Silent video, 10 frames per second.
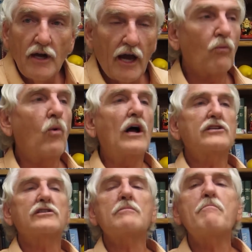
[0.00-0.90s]
And
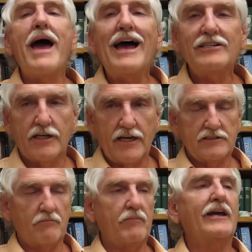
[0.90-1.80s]
watch the magic
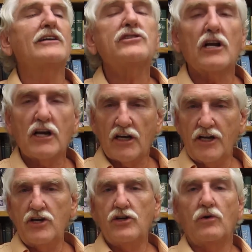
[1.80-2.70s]
as it begins to
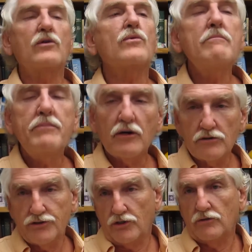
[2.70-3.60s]
clean you and
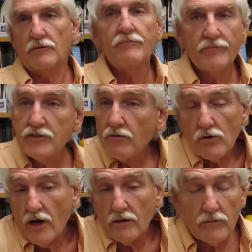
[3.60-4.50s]
rebuild you. It's
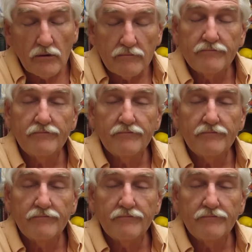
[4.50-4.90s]
incredible.